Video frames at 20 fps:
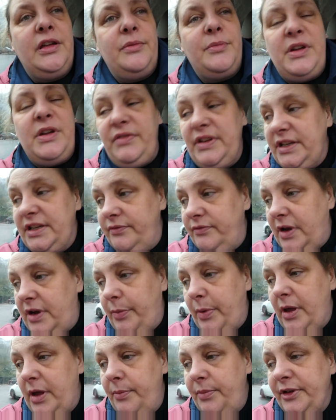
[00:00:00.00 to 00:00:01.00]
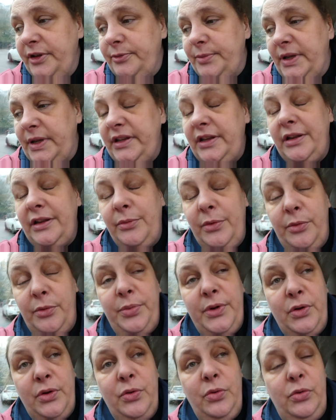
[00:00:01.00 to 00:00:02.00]
my reading wrap-up, explained that there
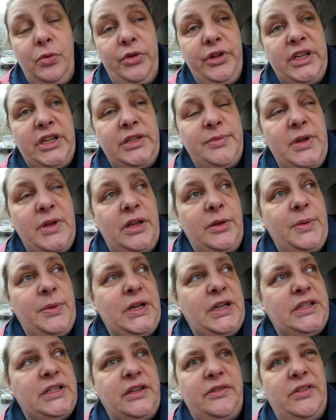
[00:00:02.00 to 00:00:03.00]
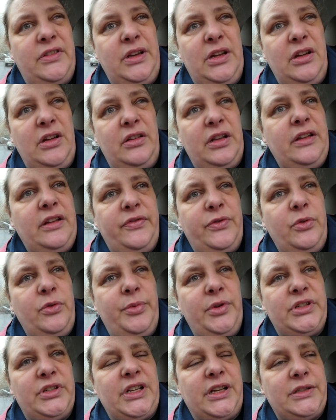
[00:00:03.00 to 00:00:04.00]
won't be a haul this month because I've only got like 4
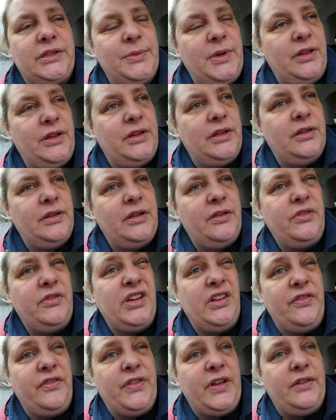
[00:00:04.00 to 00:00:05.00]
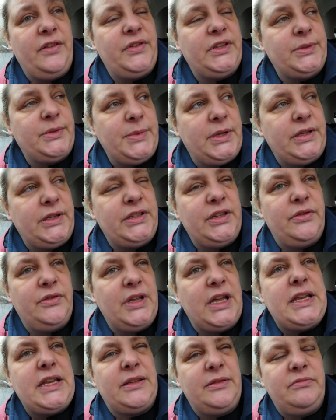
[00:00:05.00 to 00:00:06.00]
books last month. I've already got 5 this month, so
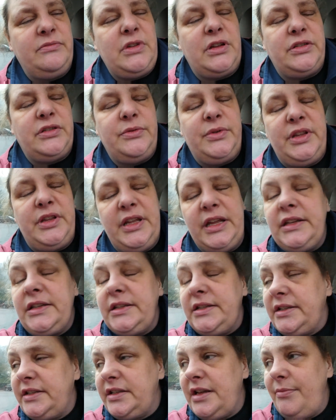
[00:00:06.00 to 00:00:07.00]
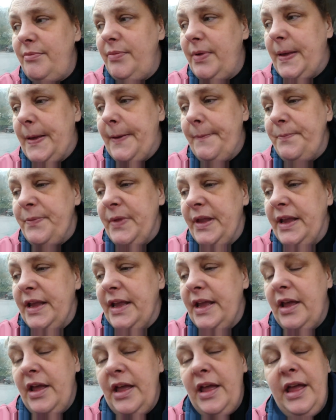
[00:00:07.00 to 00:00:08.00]
that's, I'll do it at the end of December.
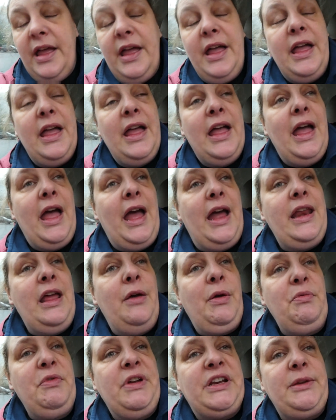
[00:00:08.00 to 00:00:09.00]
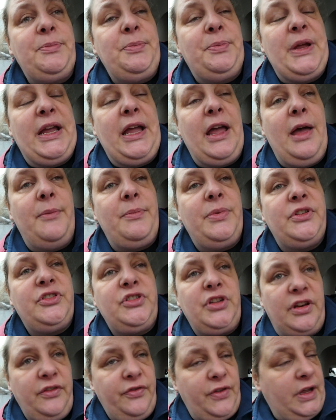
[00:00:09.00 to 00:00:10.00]
And now I'm ready to pick up
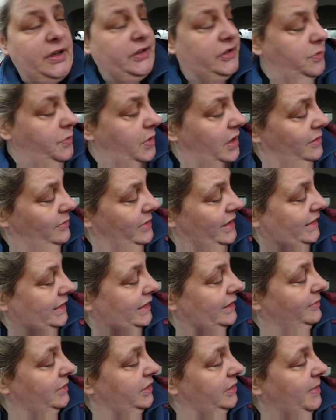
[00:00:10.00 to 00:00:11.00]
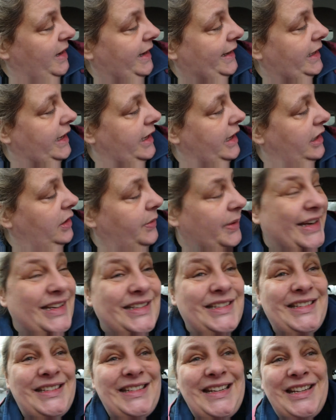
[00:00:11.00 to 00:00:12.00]
Jennifer. So while I'm waiting, I'm going to make a quick
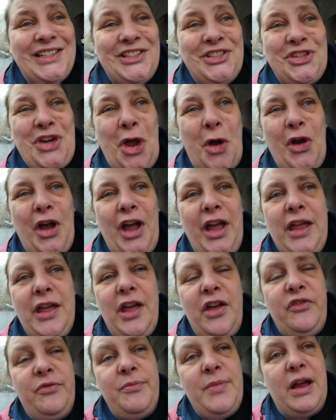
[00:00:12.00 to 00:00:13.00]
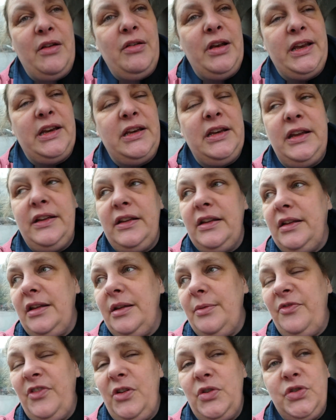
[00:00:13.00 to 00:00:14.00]
TikTok of Marilyn
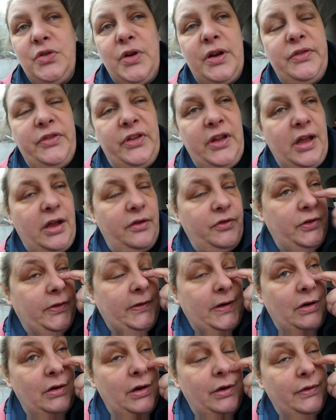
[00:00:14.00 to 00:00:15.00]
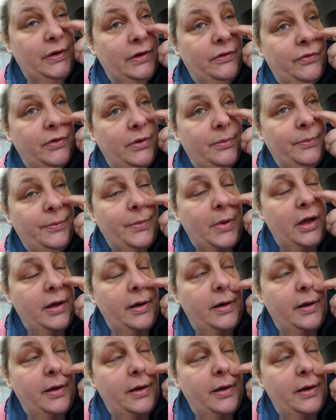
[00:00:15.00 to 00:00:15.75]
photographs that I've just downloaded from